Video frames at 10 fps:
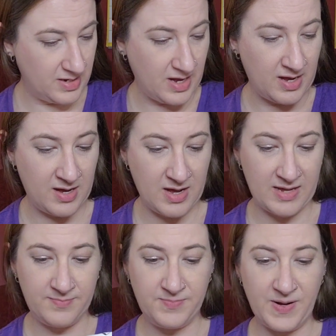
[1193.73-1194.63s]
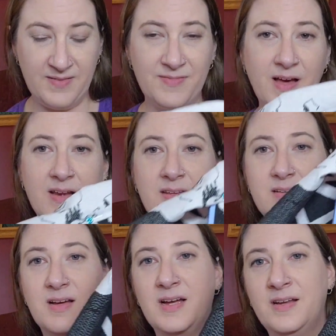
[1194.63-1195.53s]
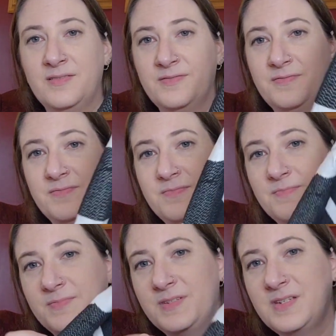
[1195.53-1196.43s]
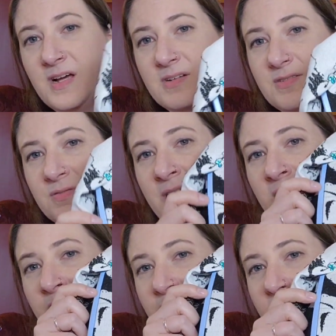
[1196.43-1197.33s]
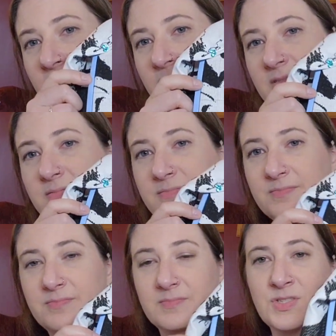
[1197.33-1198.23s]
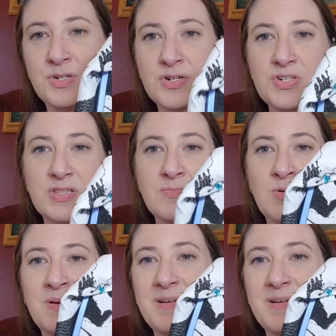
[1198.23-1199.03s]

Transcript: I've got it kind of tucked around the nerge at the moment.